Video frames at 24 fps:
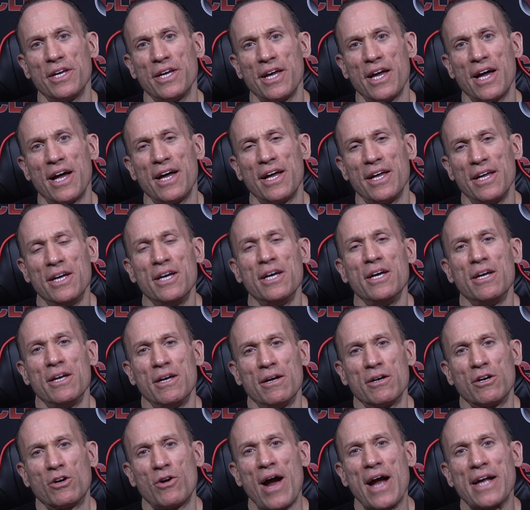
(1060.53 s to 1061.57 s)
uh,
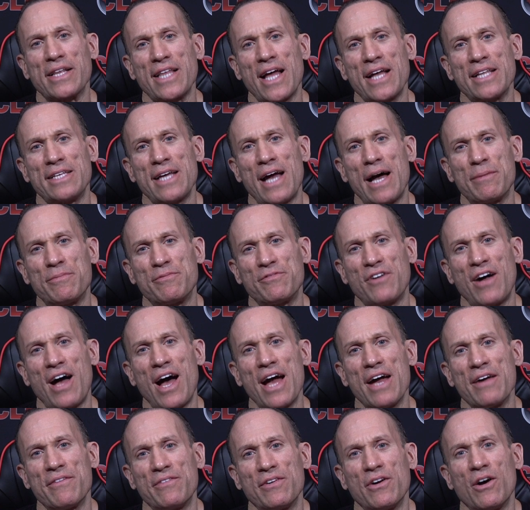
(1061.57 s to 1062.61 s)
crack that top
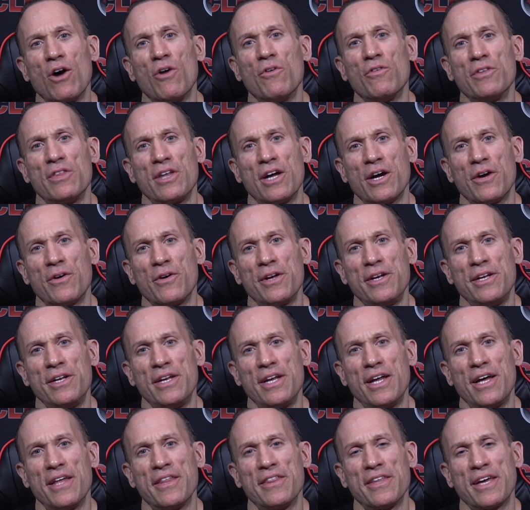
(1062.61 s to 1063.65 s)
five over there in
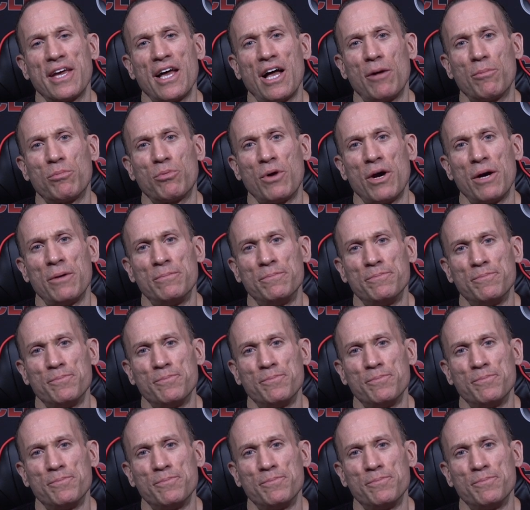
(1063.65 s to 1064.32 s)
uh, the Cal Pro.